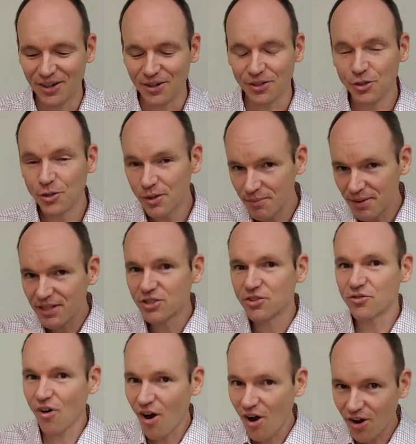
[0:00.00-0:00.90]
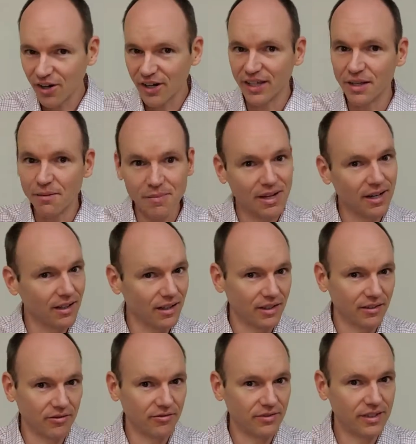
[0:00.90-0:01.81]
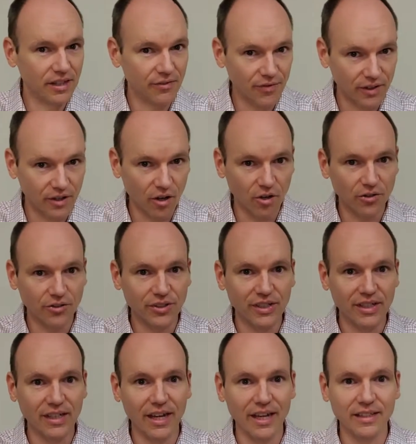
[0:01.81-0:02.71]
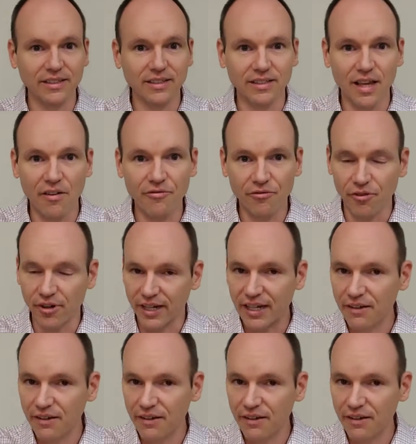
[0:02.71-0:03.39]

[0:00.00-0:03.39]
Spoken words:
You can be strong in the middle of difficulty and suffering,